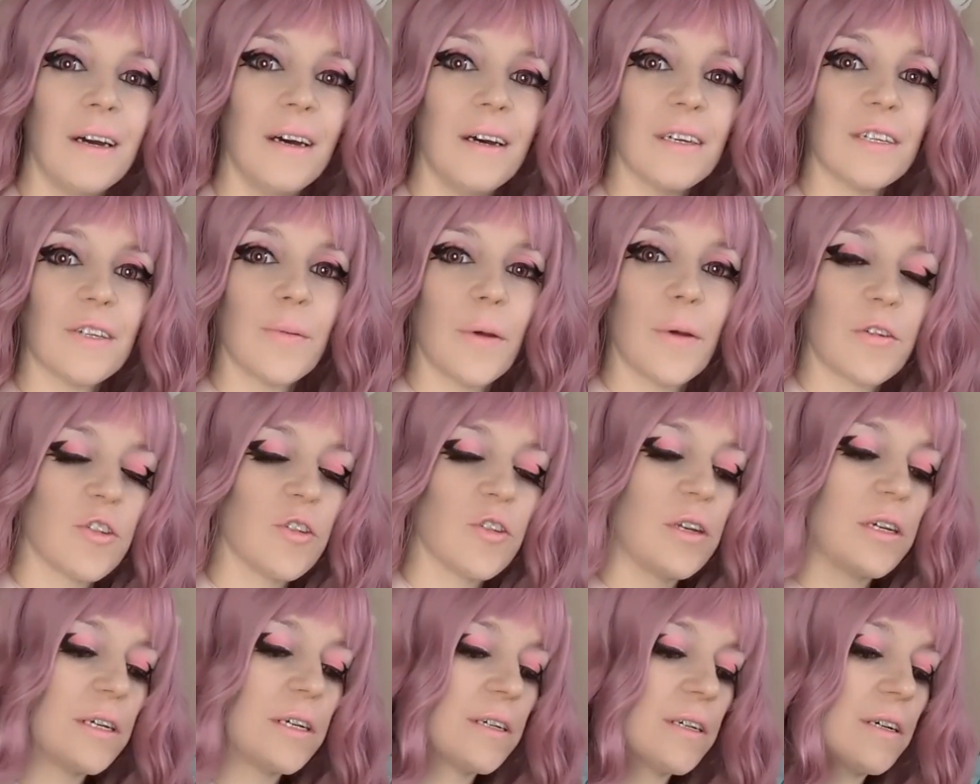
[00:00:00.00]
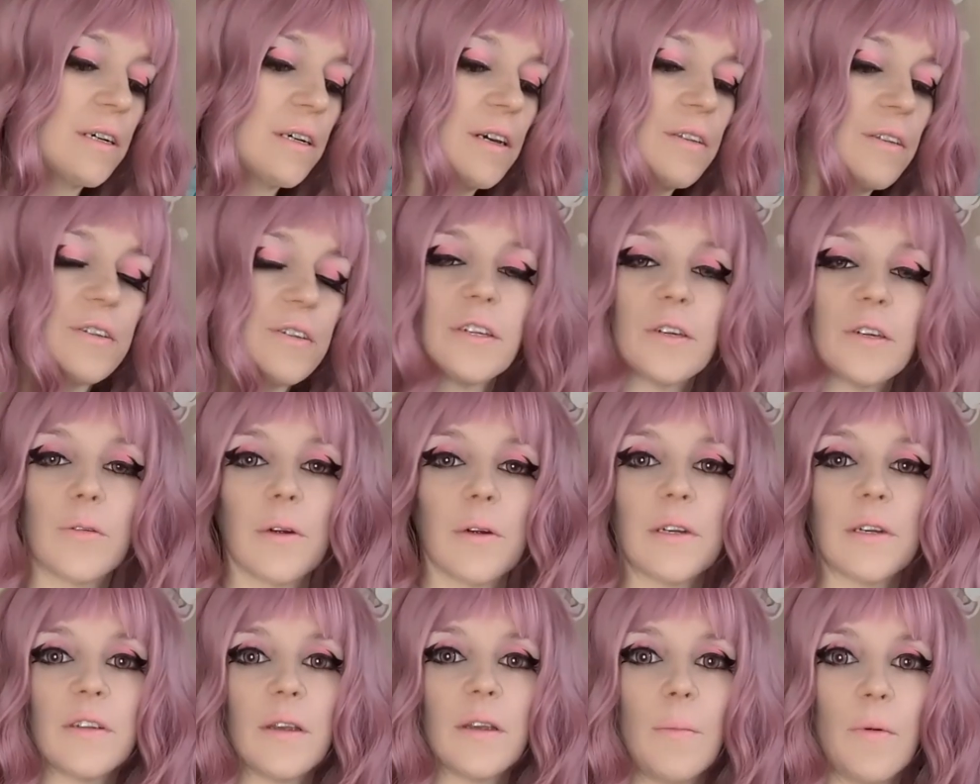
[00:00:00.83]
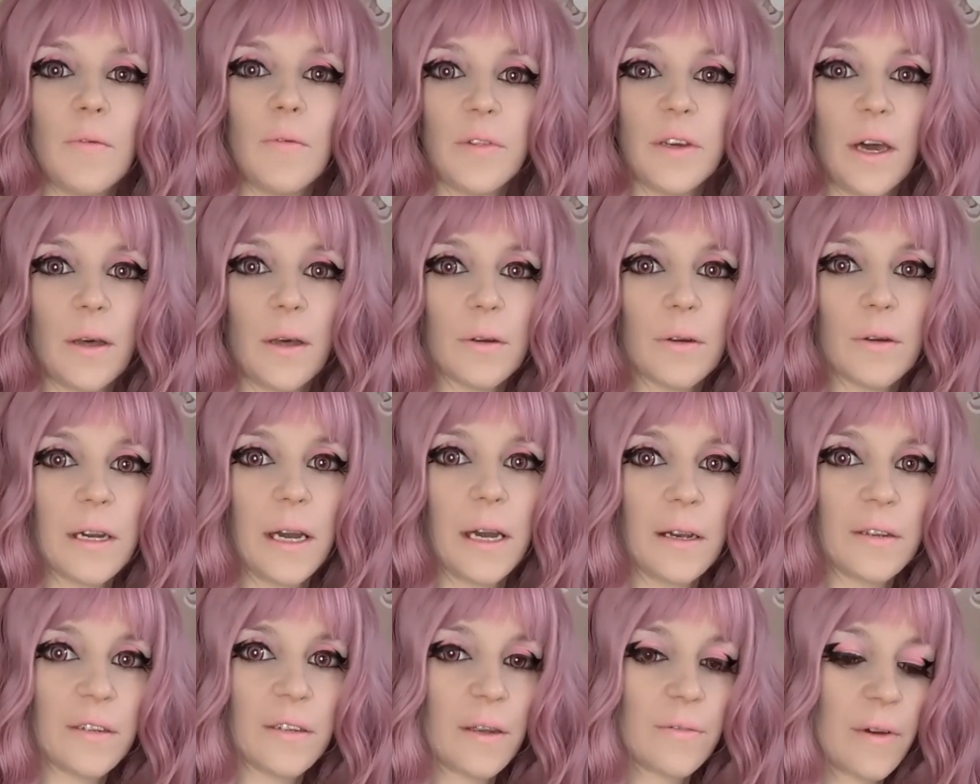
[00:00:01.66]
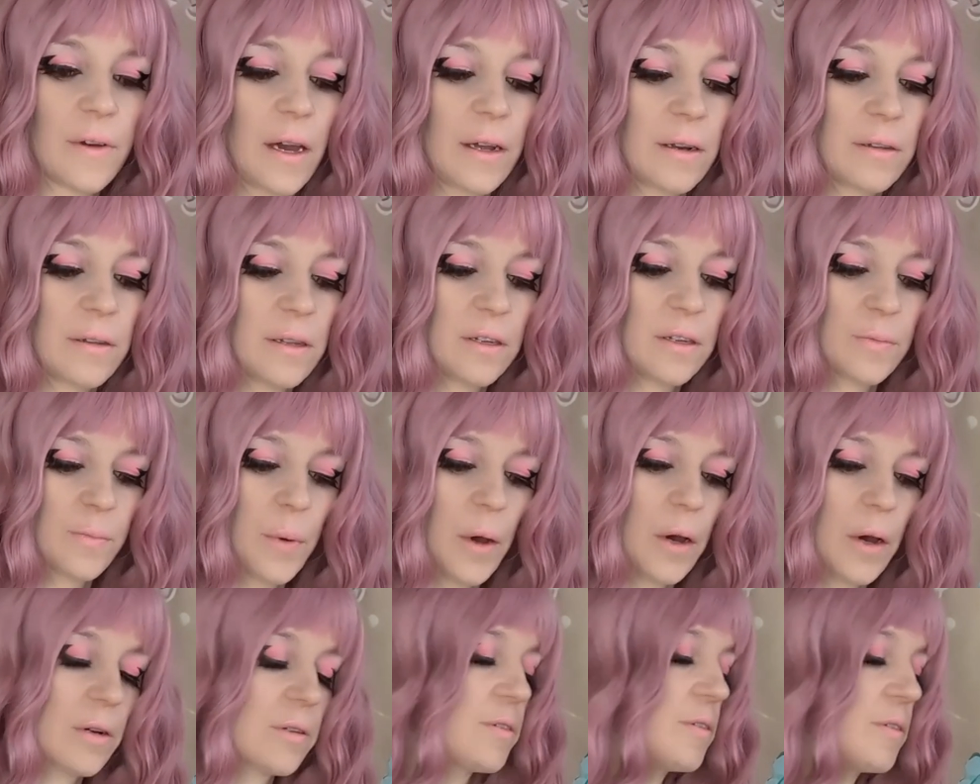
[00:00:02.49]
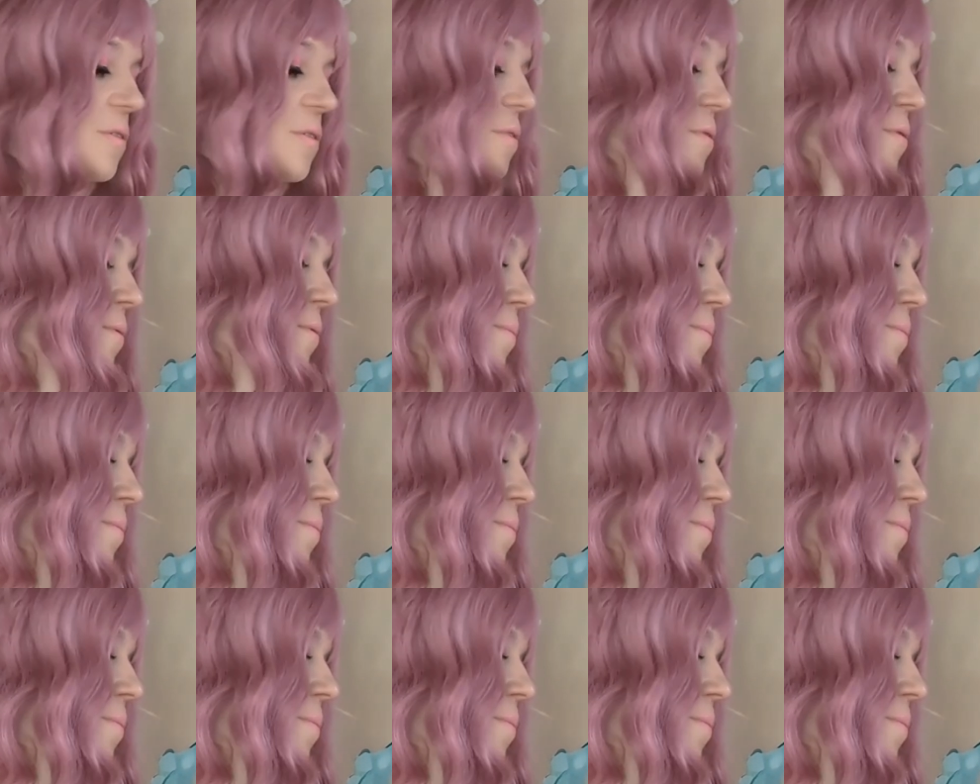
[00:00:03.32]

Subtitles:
especially considering some of the other cakes I've had in these boxes.